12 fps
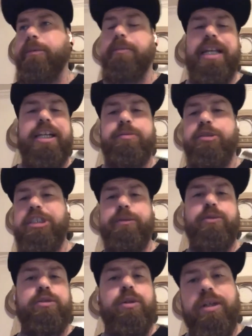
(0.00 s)
"Man, I just wish she would
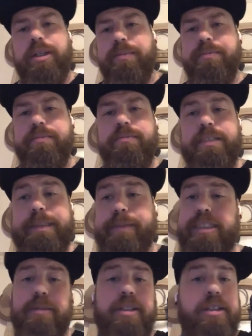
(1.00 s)
grow up,"
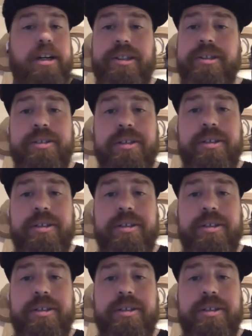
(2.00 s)
especially my daughter.